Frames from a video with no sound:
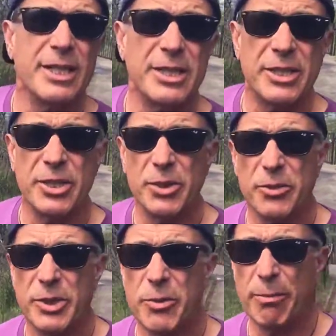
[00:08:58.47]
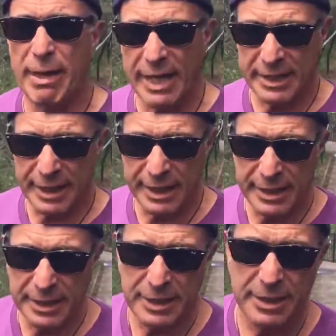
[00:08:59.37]
to a master.
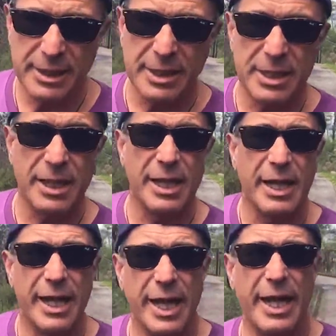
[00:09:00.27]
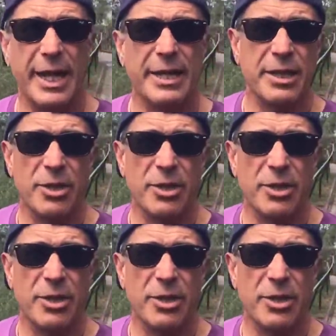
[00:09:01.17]
And